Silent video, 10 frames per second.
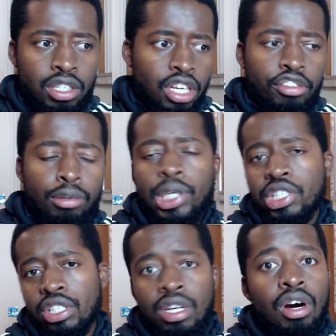certain
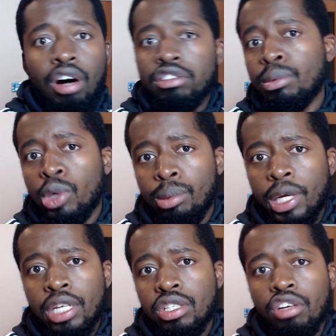formation. Off the ball, you're playing a
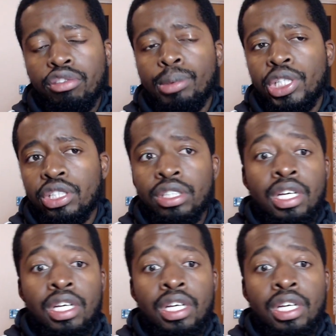certain formation.